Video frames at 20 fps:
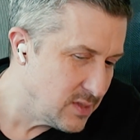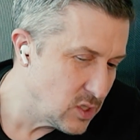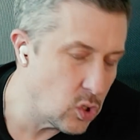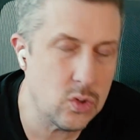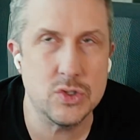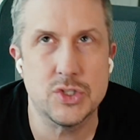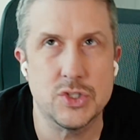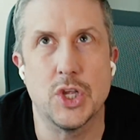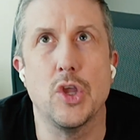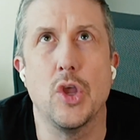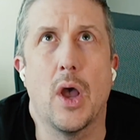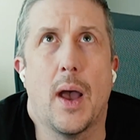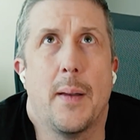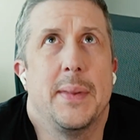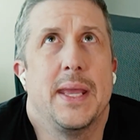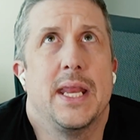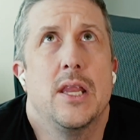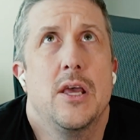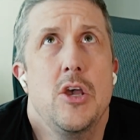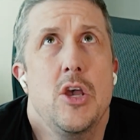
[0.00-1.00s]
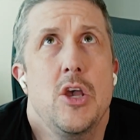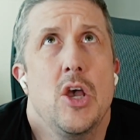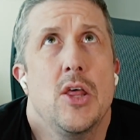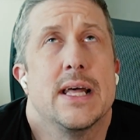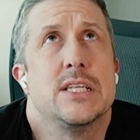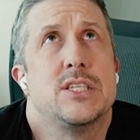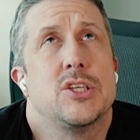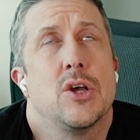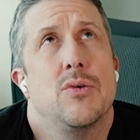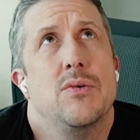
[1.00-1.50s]
Cool. So I mean,
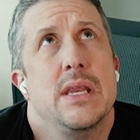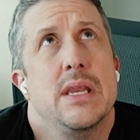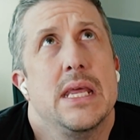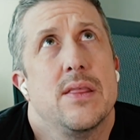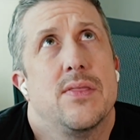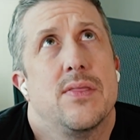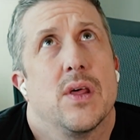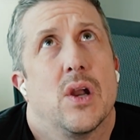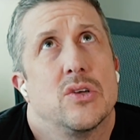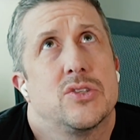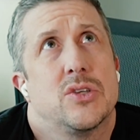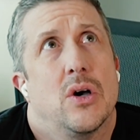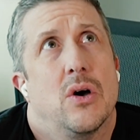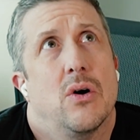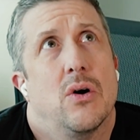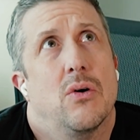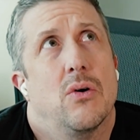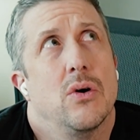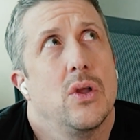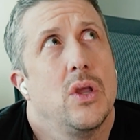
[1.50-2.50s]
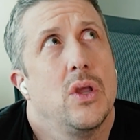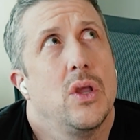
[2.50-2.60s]
that's so neat that also,